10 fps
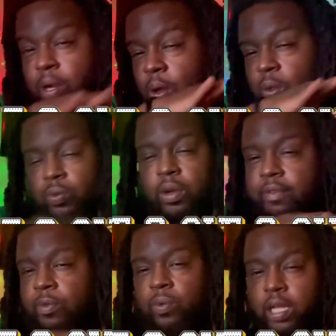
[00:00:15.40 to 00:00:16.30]
holes wherever
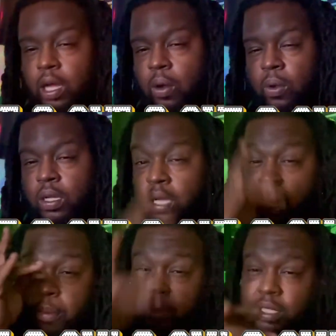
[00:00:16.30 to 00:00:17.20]
we go.
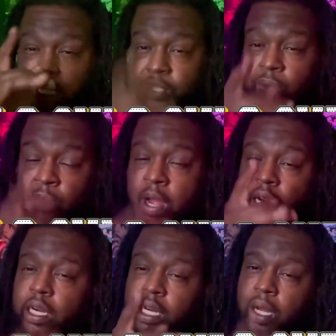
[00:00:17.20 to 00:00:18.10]
But this one right
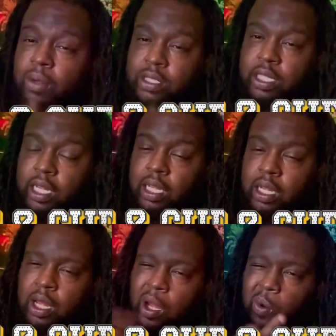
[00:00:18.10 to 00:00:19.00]
here, though, G,
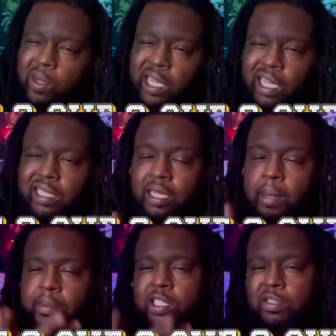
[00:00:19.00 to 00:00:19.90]
we needed something
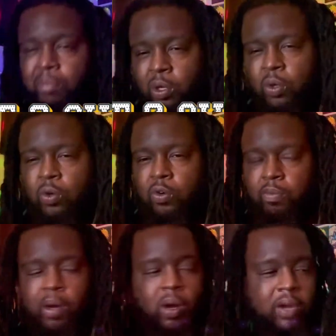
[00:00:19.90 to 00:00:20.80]
smooth,
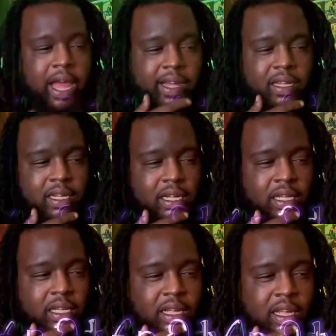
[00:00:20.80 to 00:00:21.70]
bro, like a
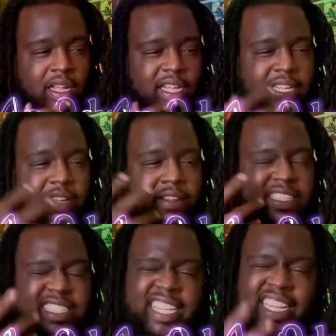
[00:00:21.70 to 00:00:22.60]

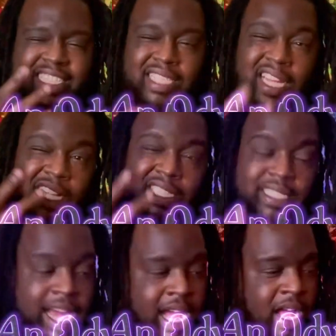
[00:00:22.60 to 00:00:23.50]

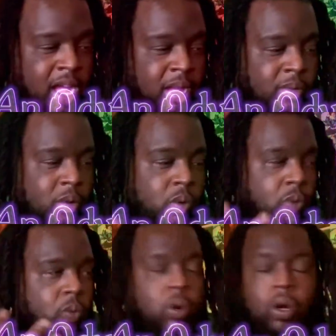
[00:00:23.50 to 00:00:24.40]
16-time
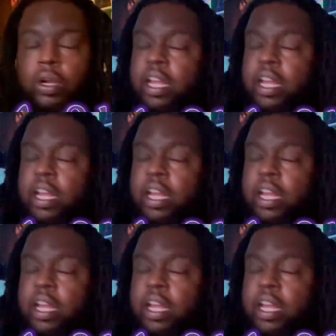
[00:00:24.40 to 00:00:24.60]
world